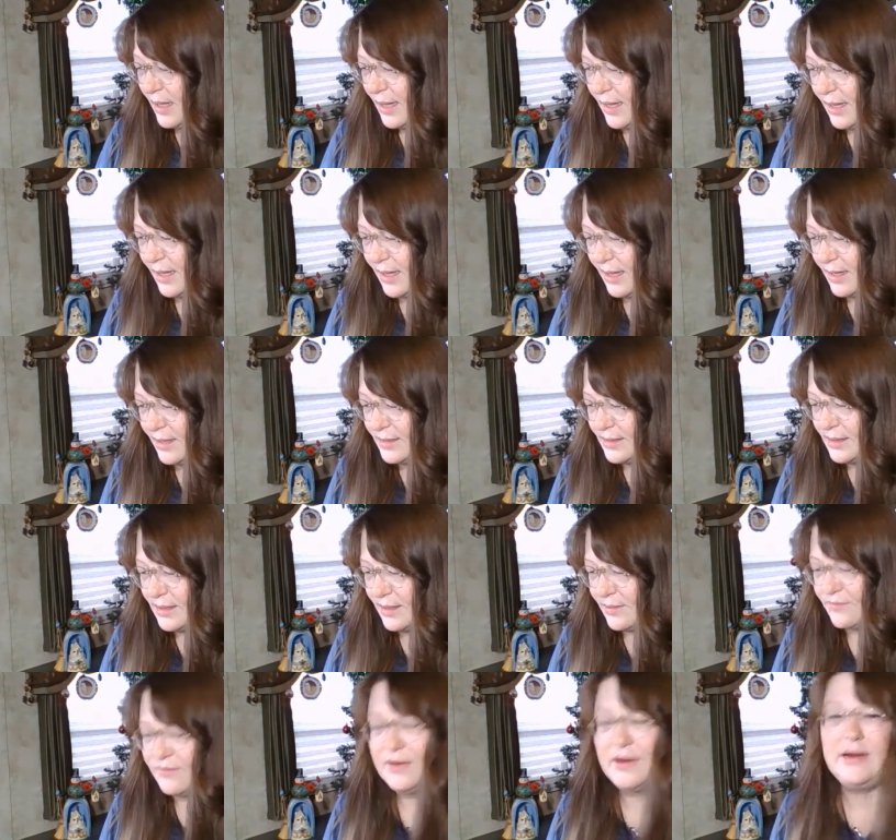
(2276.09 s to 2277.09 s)
and
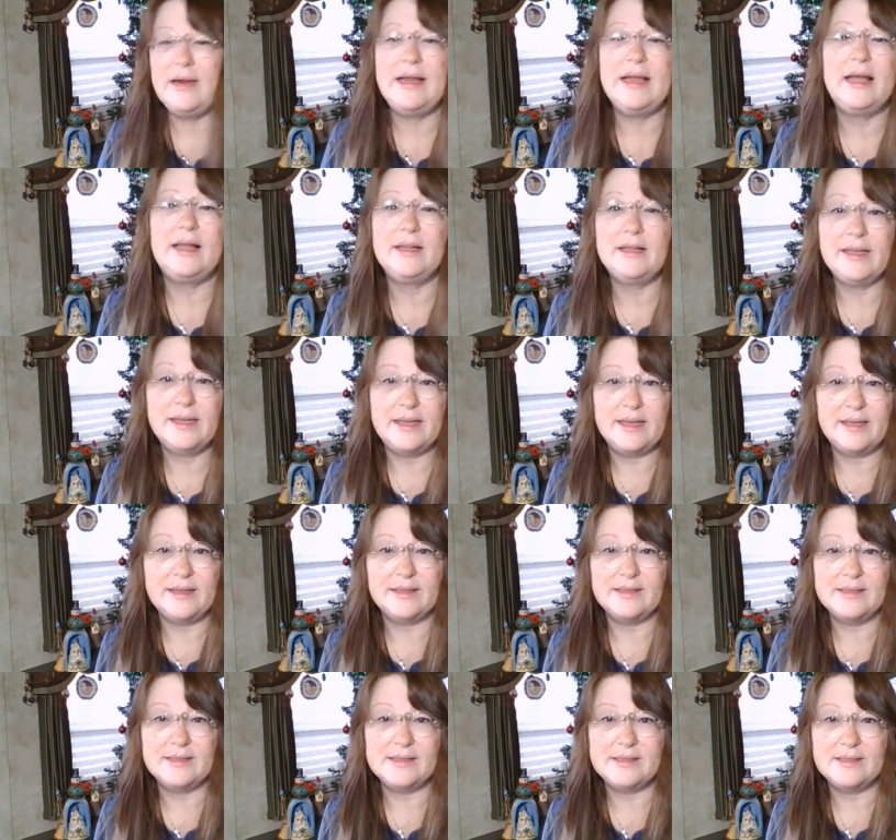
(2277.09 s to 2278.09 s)
very
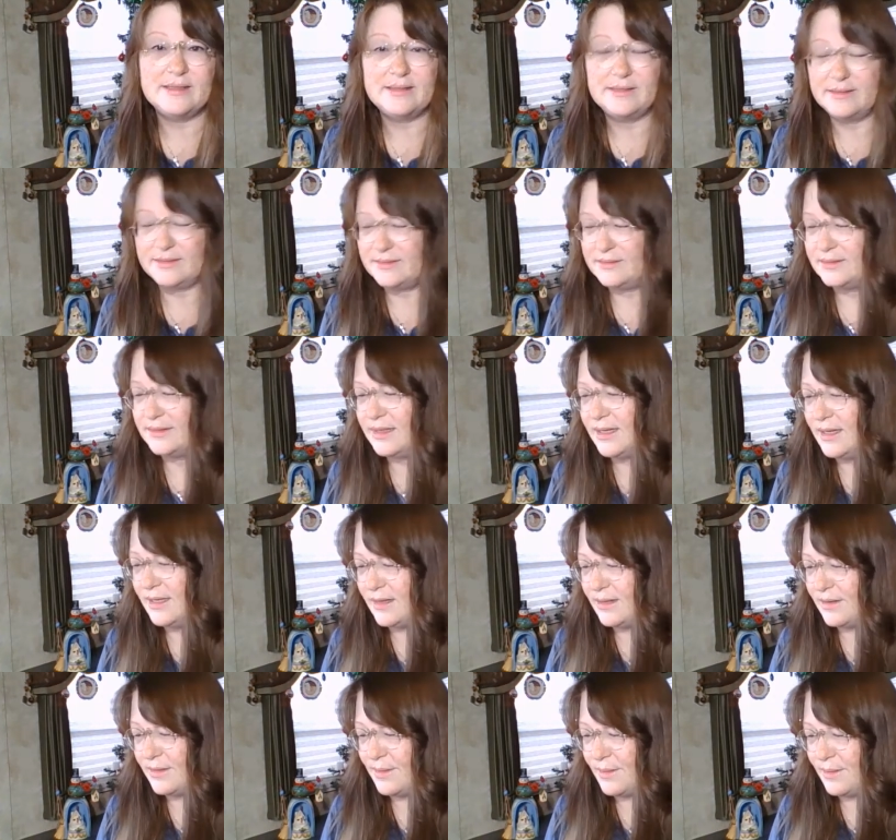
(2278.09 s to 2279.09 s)
elegant,
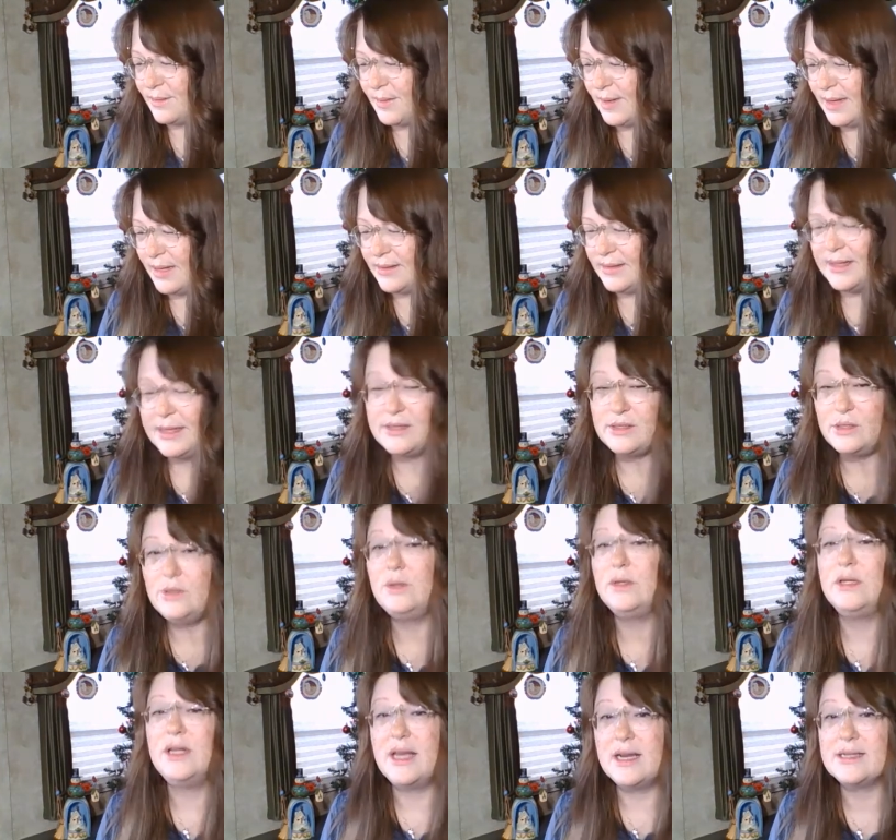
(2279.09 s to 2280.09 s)
and they do
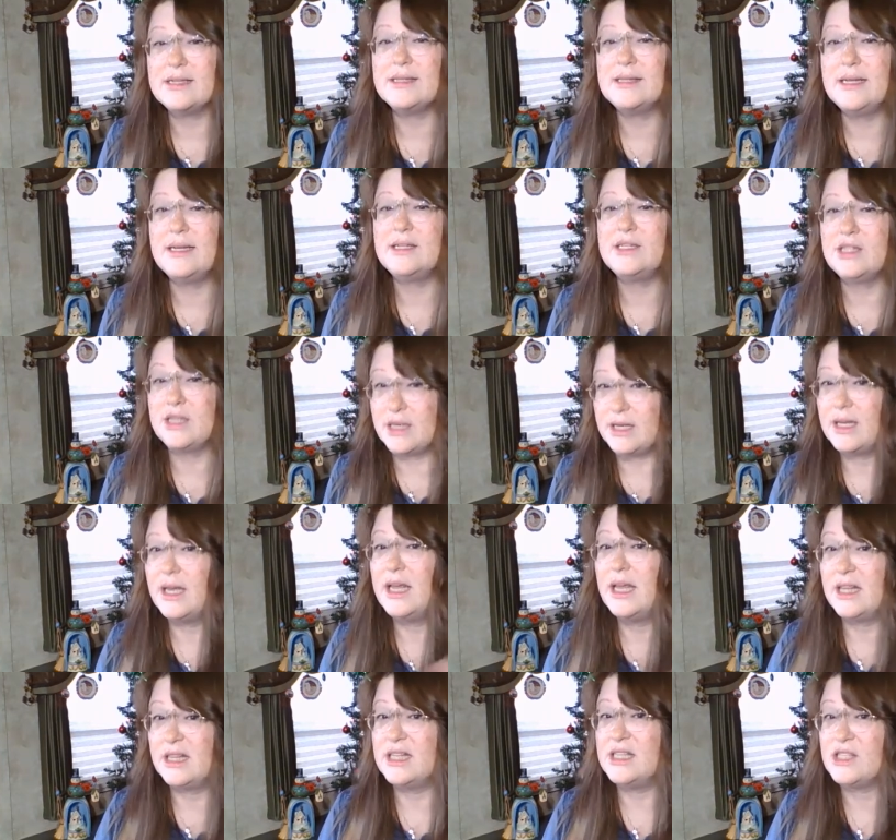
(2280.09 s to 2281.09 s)
a lot of stitching
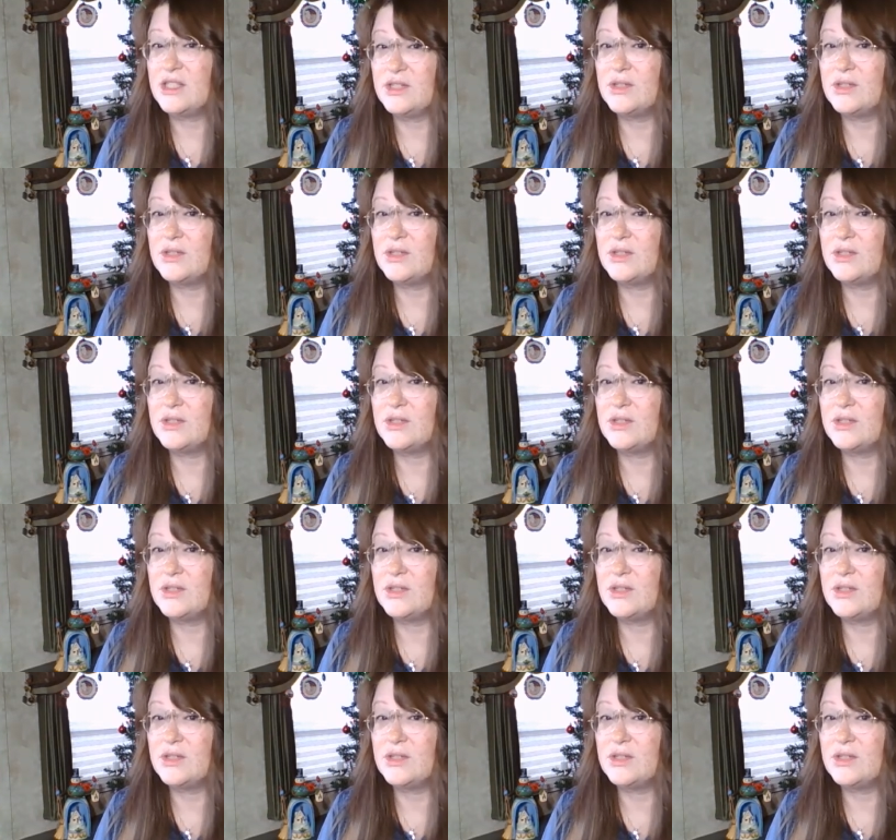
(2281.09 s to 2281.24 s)
in the